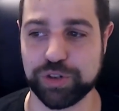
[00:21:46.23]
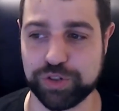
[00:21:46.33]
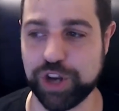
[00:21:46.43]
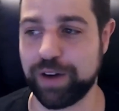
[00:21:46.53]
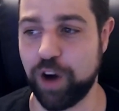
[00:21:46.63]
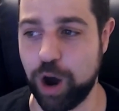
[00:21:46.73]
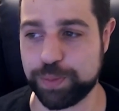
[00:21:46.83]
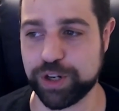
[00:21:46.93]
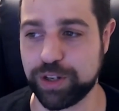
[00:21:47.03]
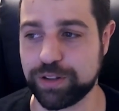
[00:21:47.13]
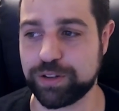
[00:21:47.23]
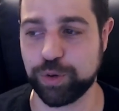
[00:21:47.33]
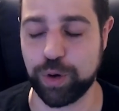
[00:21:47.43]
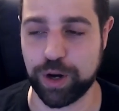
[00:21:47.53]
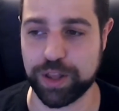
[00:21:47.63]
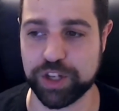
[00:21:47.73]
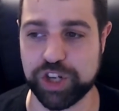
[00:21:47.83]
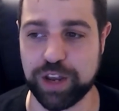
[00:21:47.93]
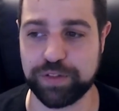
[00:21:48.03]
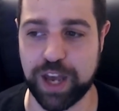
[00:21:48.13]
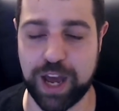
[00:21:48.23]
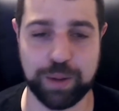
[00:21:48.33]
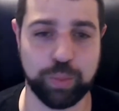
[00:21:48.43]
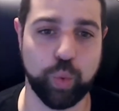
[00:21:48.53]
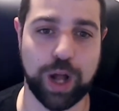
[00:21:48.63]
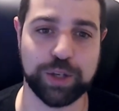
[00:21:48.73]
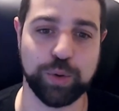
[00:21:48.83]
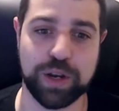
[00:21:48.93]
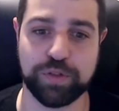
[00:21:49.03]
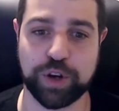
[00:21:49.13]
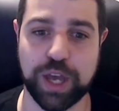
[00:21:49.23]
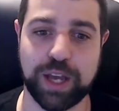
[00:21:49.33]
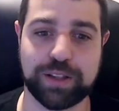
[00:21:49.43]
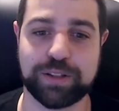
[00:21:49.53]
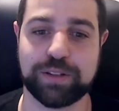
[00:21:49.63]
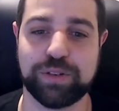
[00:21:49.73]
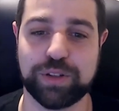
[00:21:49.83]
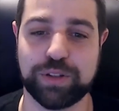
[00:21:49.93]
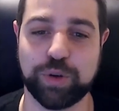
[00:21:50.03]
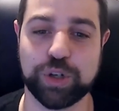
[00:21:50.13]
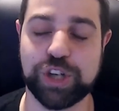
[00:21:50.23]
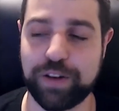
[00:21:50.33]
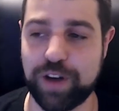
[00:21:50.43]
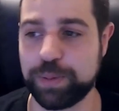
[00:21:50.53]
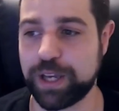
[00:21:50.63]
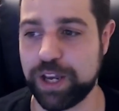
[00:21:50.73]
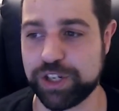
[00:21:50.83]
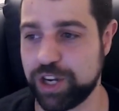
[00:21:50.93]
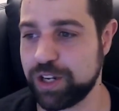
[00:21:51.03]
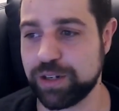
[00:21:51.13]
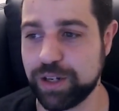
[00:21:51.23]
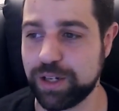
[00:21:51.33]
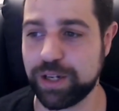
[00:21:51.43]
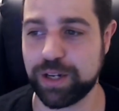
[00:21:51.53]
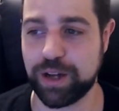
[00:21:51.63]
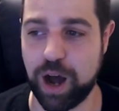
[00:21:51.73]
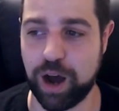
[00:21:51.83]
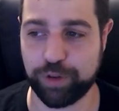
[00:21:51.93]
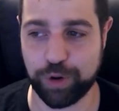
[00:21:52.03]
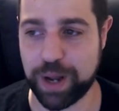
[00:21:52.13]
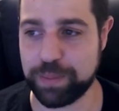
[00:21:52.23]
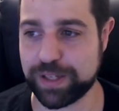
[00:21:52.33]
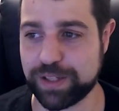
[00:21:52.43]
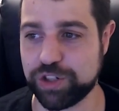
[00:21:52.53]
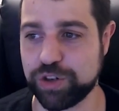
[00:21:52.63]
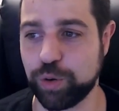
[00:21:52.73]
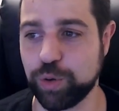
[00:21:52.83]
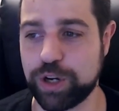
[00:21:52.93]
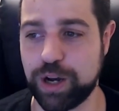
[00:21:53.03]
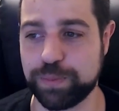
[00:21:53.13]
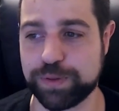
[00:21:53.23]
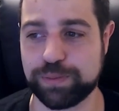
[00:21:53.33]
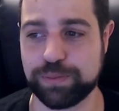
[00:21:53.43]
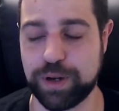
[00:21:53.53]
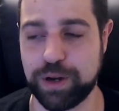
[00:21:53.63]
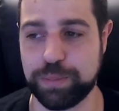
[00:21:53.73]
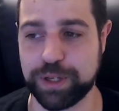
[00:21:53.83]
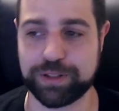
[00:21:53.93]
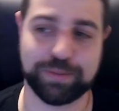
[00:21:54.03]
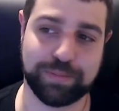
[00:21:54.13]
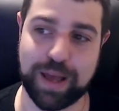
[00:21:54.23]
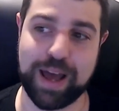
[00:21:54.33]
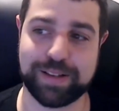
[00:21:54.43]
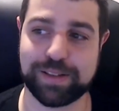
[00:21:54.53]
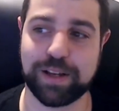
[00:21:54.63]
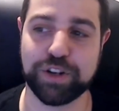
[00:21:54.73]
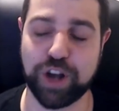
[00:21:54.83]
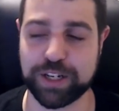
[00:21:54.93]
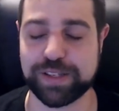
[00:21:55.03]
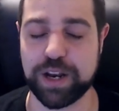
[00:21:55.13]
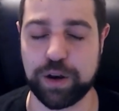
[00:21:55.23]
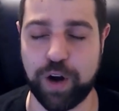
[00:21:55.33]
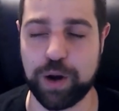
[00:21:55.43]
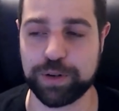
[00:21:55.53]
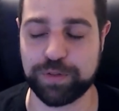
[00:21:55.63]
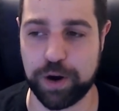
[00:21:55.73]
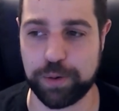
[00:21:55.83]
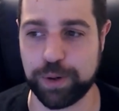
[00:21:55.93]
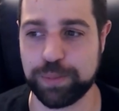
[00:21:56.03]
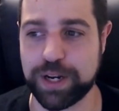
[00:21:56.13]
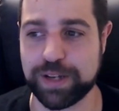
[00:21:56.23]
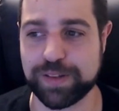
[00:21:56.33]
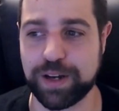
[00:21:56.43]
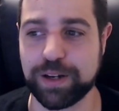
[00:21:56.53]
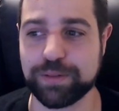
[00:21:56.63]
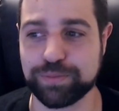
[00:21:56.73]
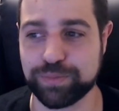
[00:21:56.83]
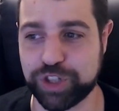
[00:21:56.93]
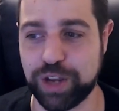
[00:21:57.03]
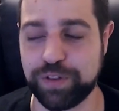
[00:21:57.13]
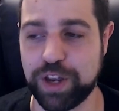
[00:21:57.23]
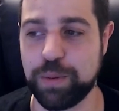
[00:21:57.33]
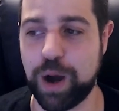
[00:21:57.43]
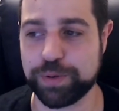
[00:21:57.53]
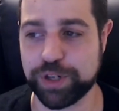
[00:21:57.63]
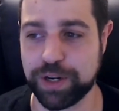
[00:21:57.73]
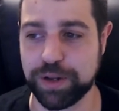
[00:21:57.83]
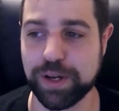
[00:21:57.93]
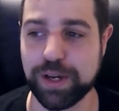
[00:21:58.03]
Java option to the JVM while you invocate your Java application, format message no lookups, but as not as an environment variable, but as a JVM option.